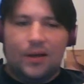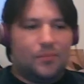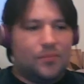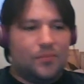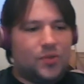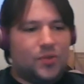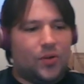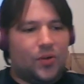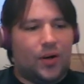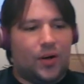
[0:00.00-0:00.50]

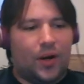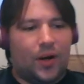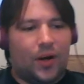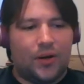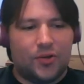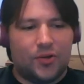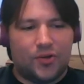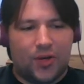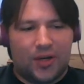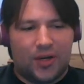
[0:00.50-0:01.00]
So are
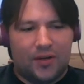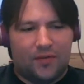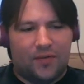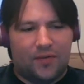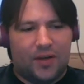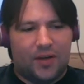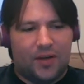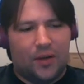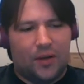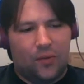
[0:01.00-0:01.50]
you trying to
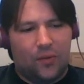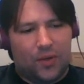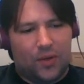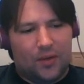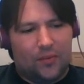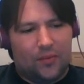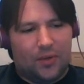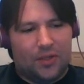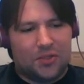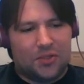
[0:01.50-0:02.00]
find out
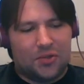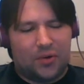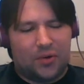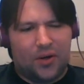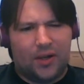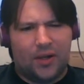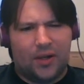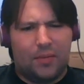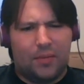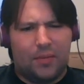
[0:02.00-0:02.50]
what he's
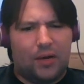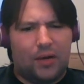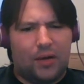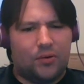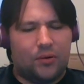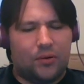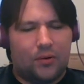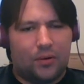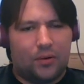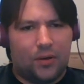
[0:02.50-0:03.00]
crying
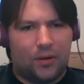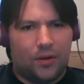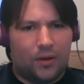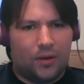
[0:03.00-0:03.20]
about, or